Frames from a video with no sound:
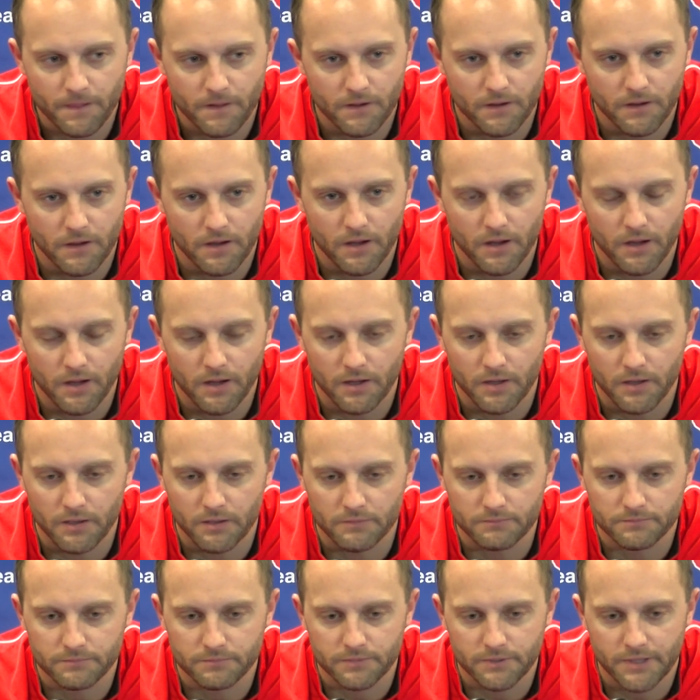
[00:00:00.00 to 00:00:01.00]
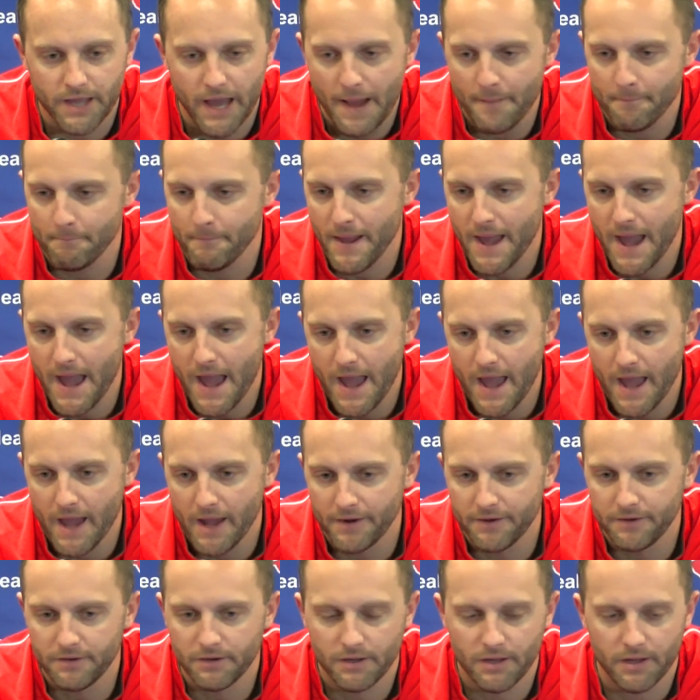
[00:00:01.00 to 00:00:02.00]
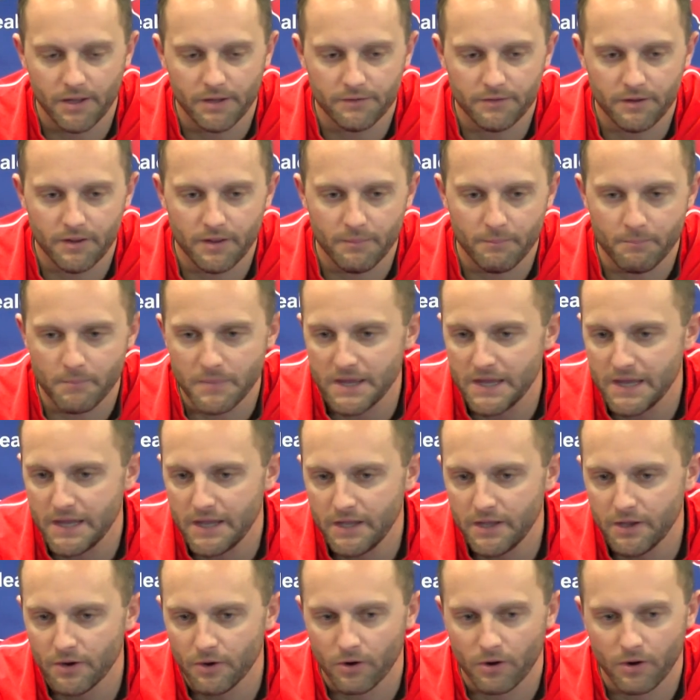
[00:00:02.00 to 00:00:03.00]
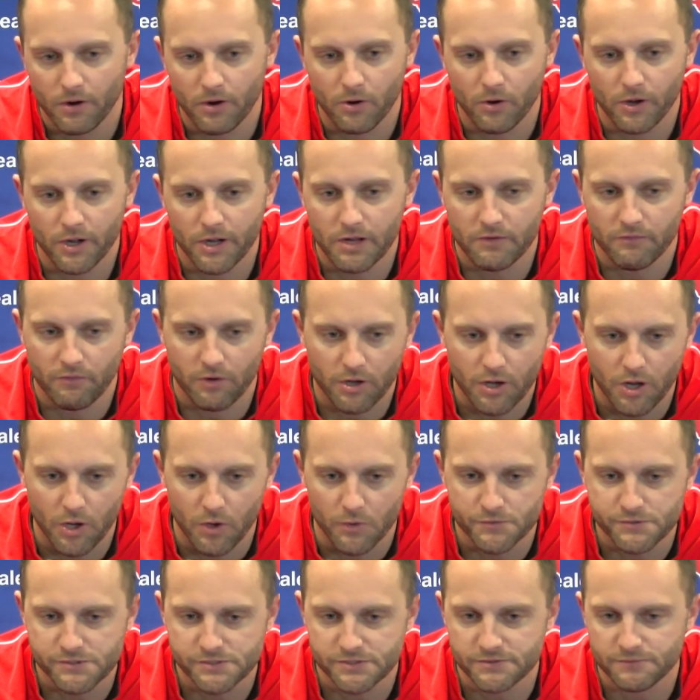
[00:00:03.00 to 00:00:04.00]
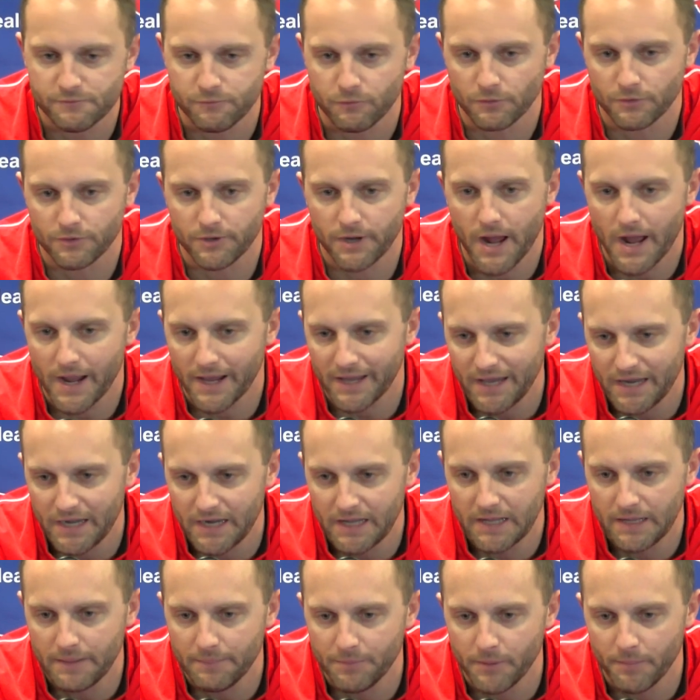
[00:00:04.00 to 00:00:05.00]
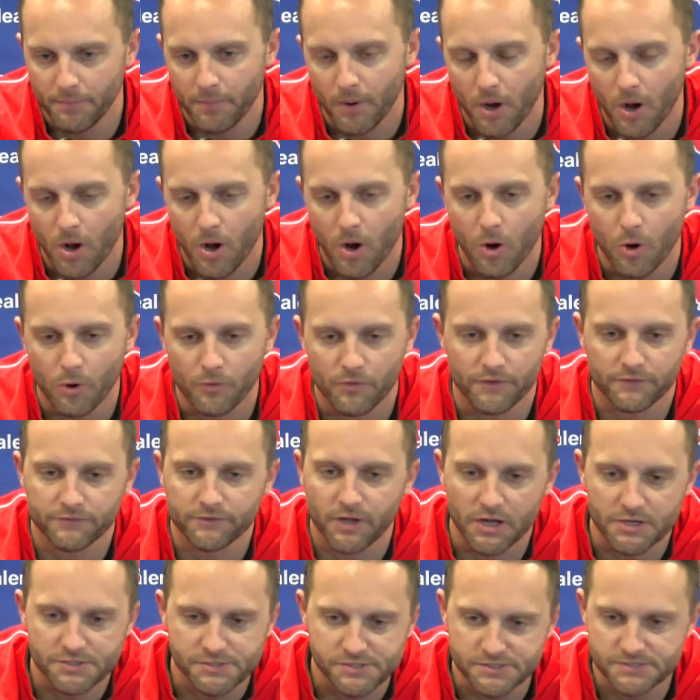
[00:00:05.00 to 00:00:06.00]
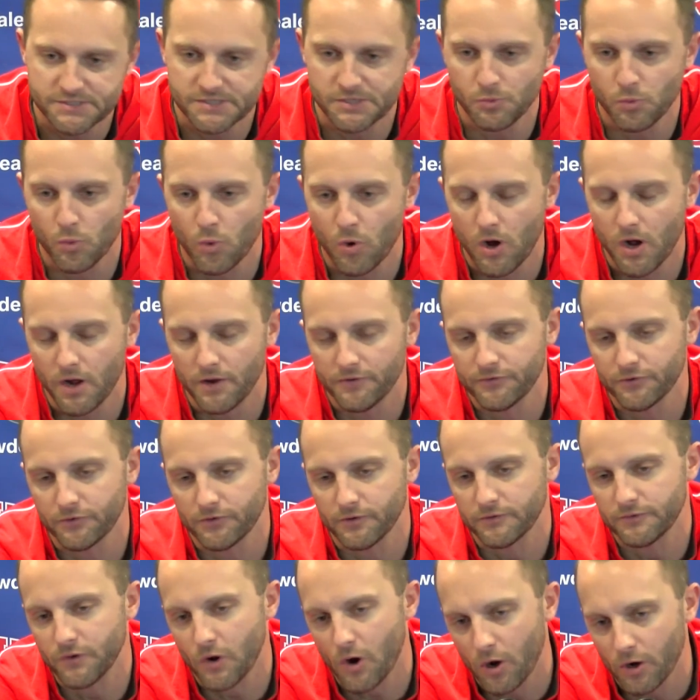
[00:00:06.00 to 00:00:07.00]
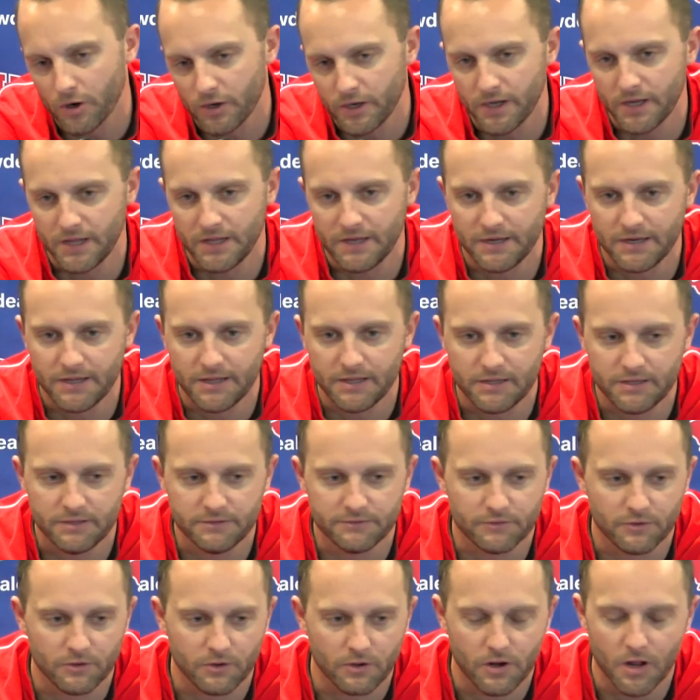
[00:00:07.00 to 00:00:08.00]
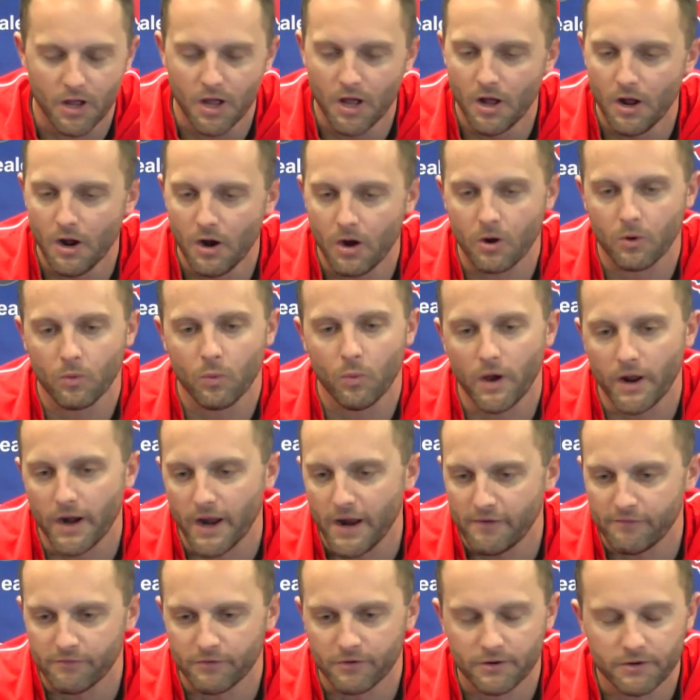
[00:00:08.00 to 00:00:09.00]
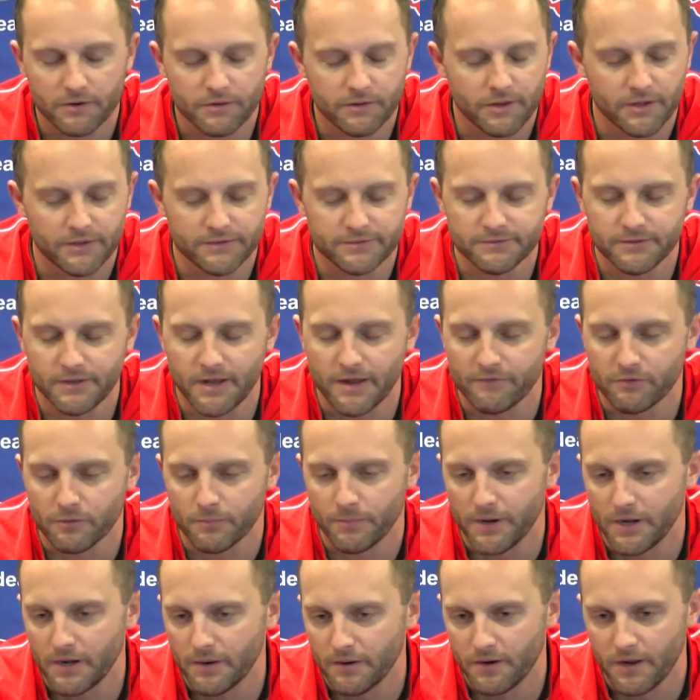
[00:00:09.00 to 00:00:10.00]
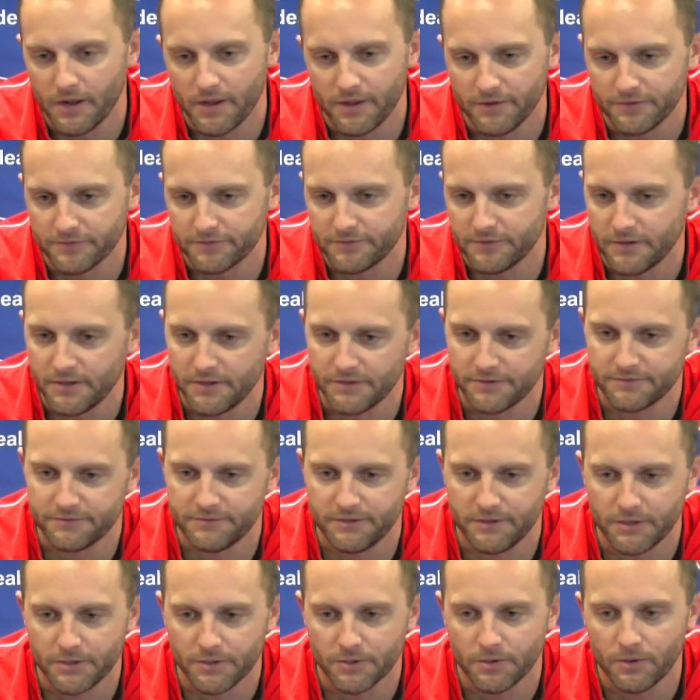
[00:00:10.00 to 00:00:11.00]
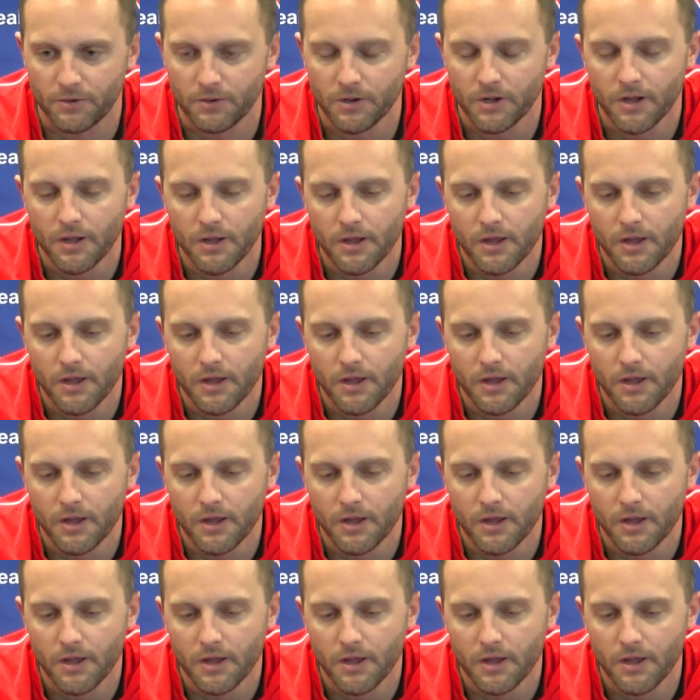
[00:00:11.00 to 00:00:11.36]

got mad at me or any of our coaches for not getting him the ball or the touches he wants or the target he needs or whatever. That's never been his deal.